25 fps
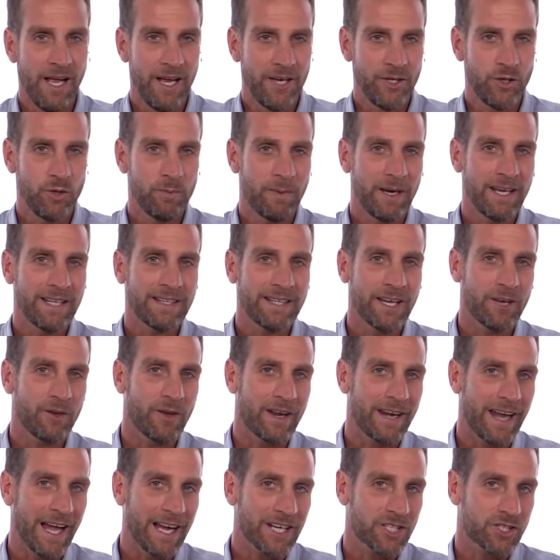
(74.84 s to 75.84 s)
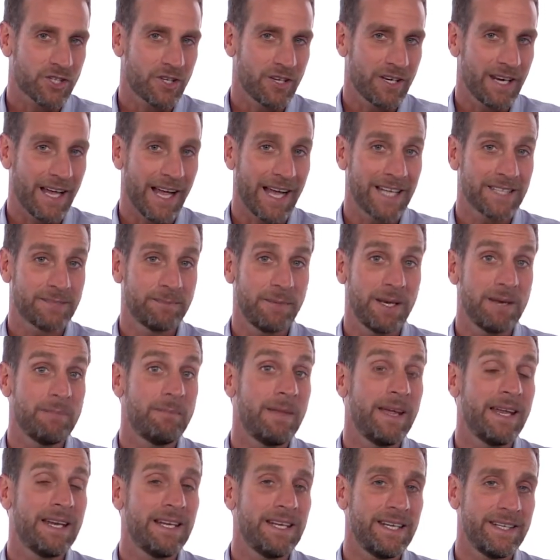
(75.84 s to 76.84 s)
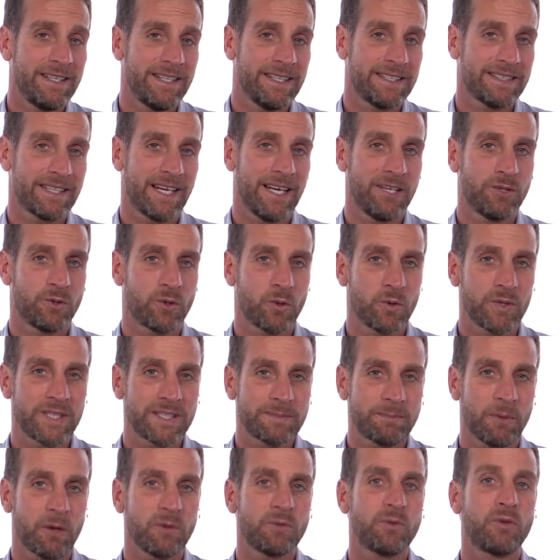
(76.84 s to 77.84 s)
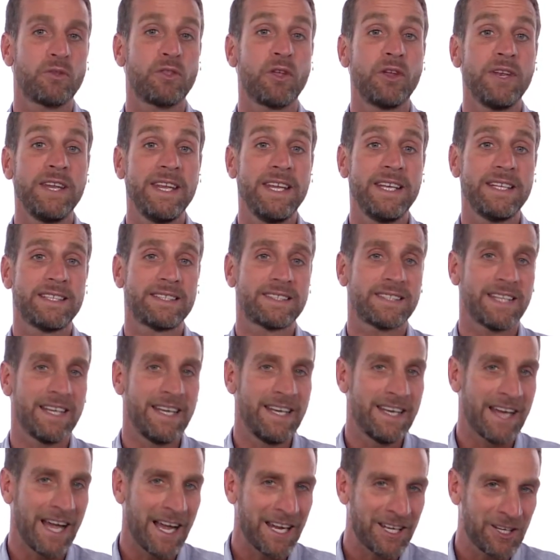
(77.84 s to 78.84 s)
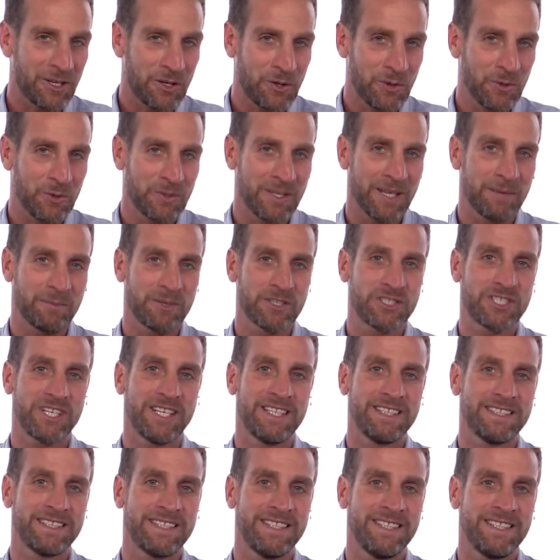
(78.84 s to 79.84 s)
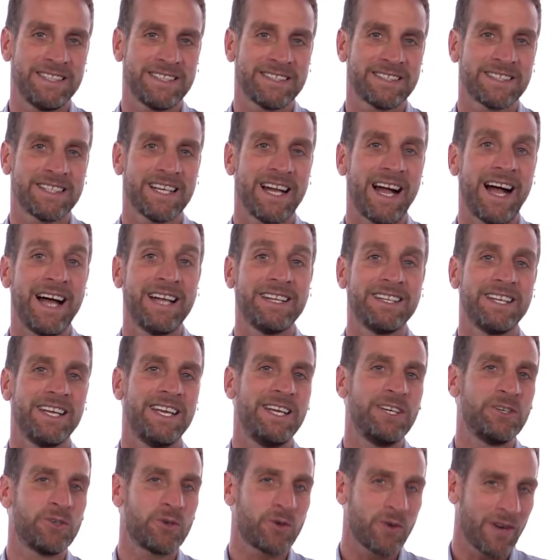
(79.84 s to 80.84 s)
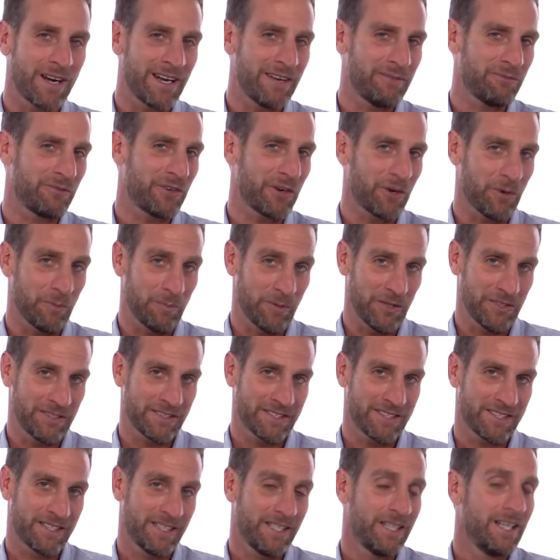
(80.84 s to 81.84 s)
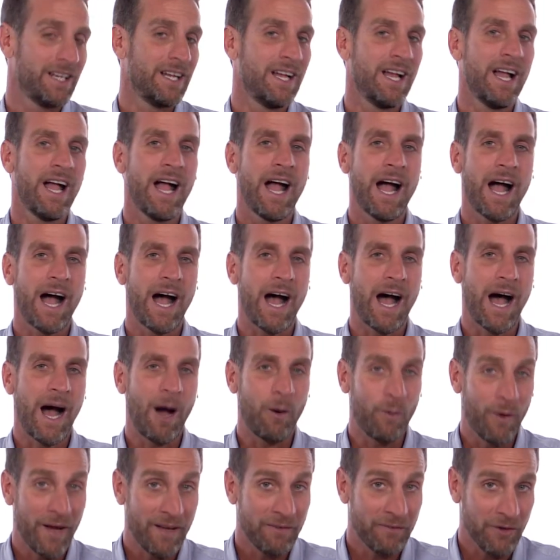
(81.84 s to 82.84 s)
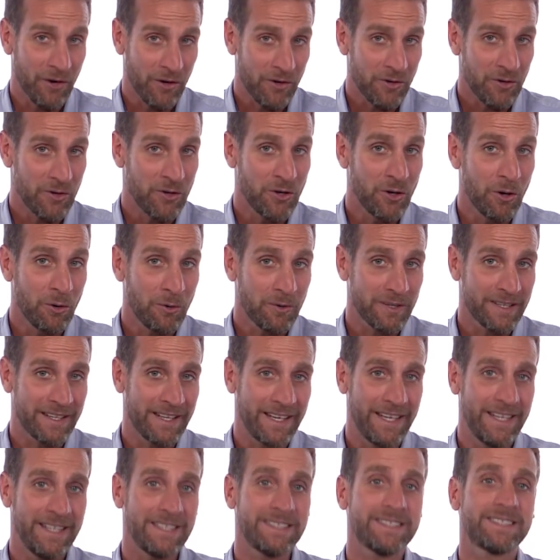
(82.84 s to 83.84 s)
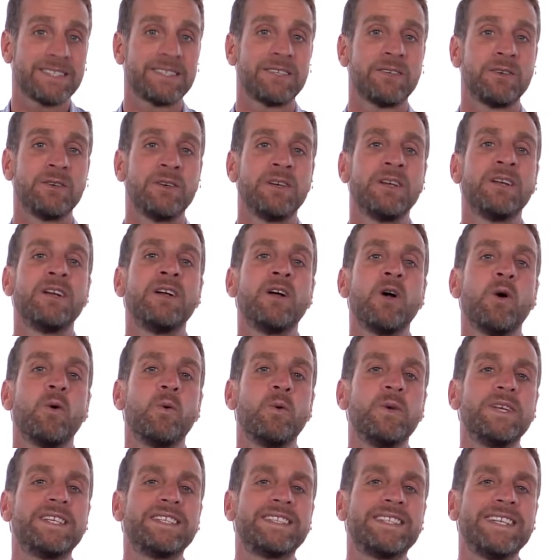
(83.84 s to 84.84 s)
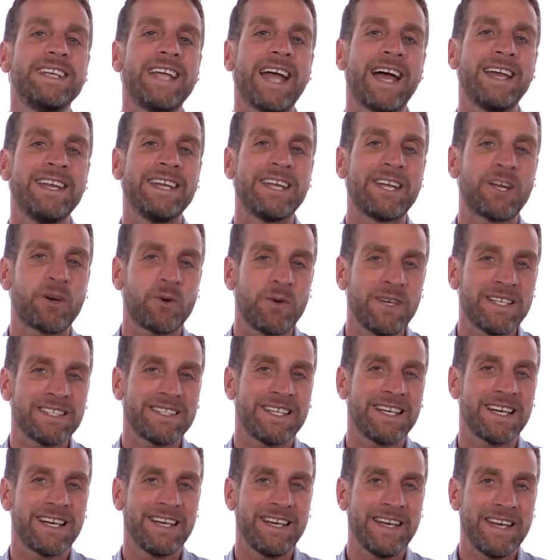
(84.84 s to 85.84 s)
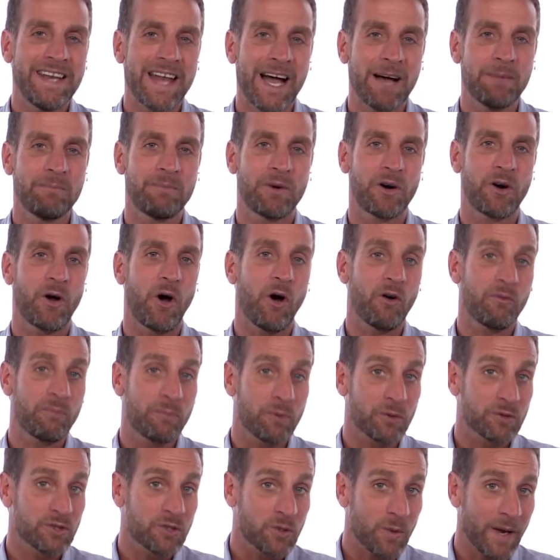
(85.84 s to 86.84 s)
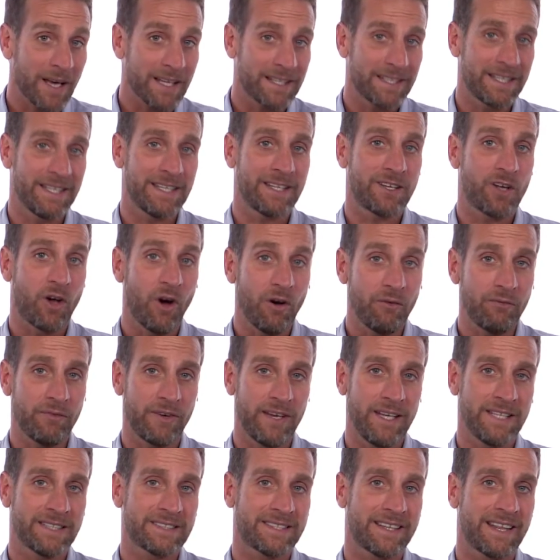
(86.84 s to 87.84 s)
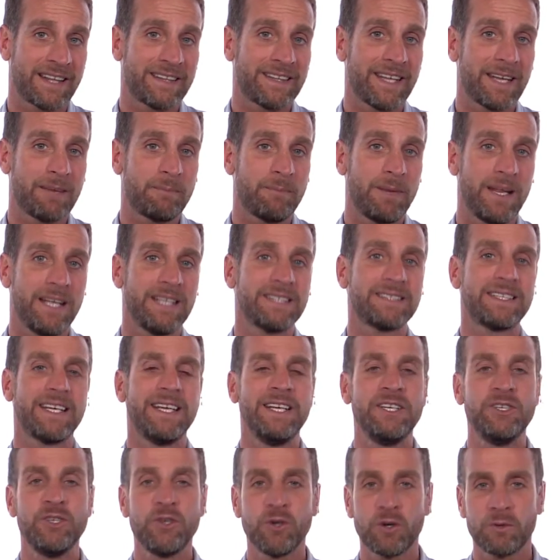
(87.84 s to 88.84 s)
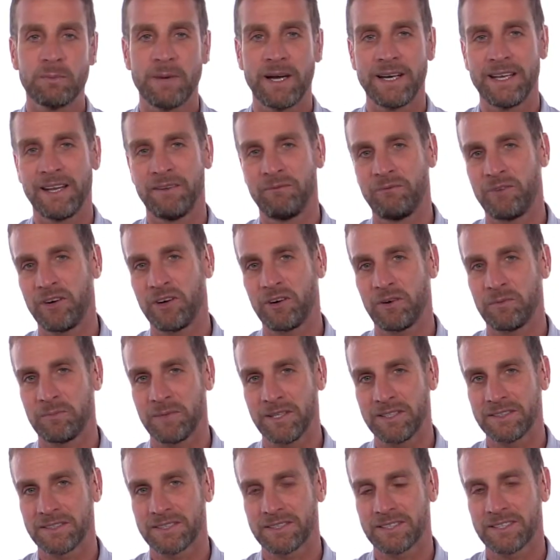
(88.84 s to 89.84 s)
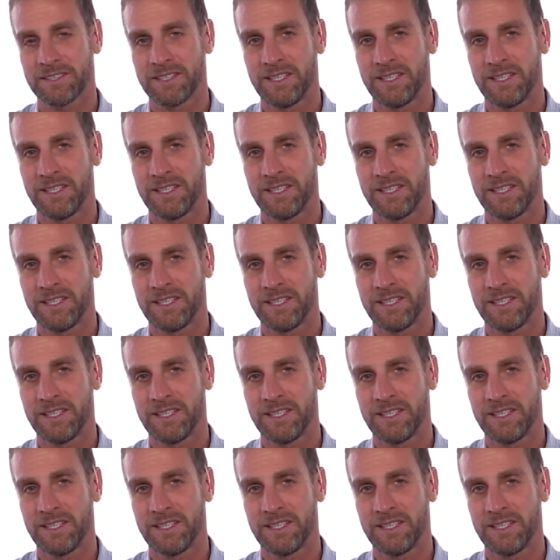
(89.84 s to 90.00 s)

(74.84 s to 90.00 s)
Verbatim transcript: Humanitarian action has been mainly designed to respond to the needs in acute emergencies and in rural environments. However, nowadays, we see an increasingly number of protracted conflicts that take place in urban environments.